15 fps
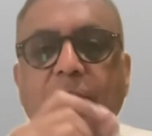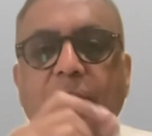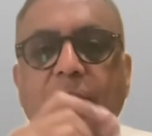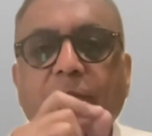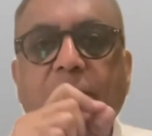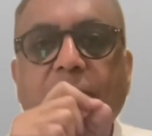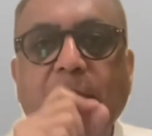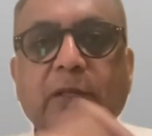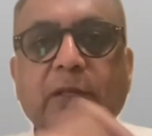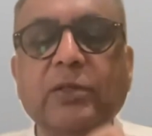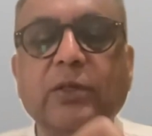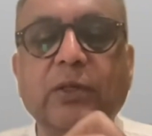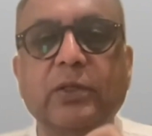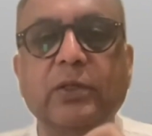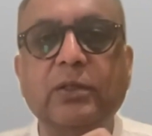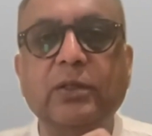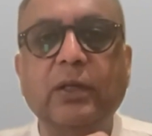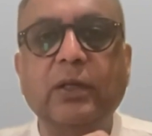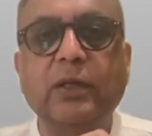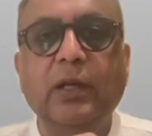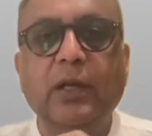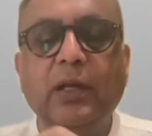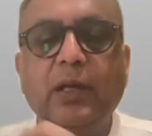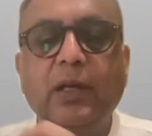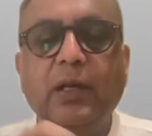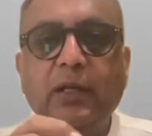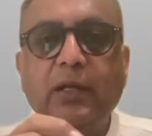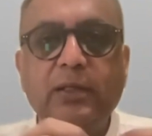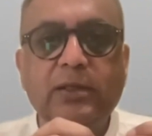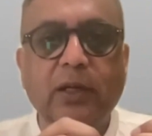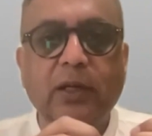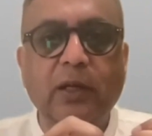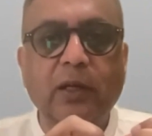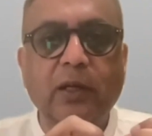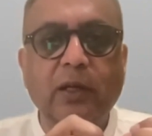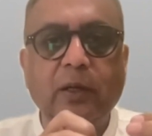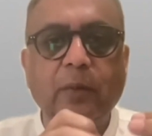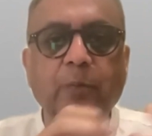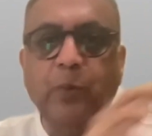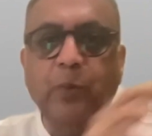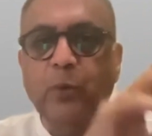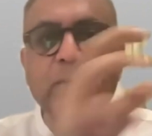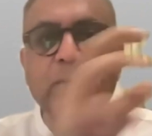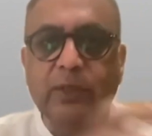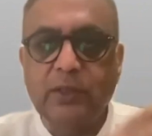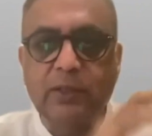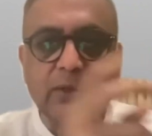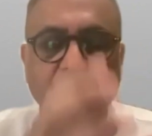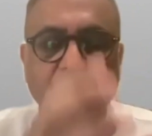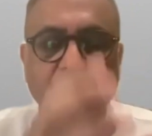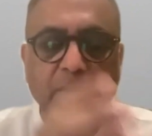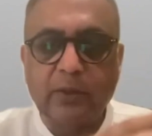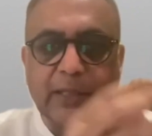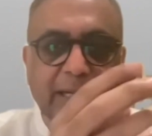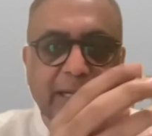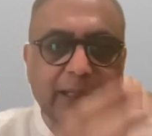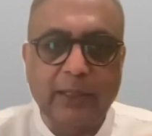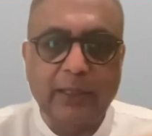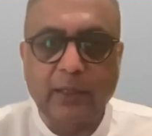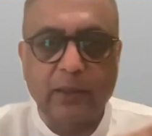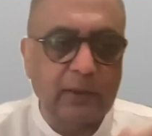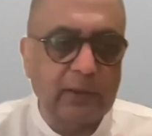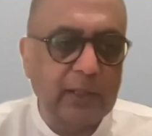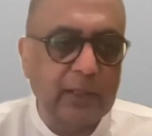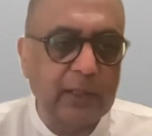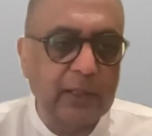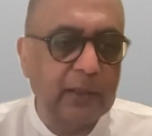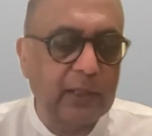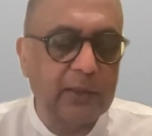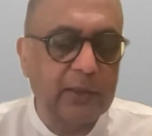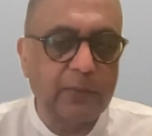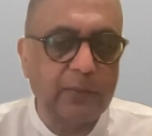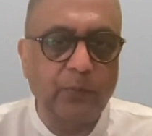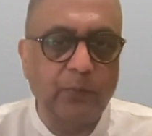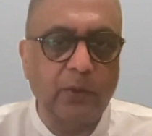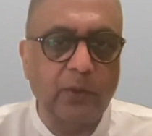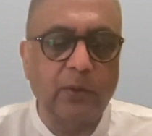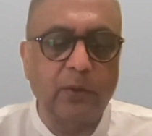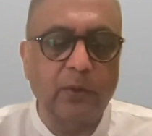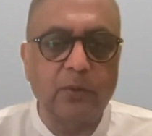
Each of these features is a computed or a technical thing that,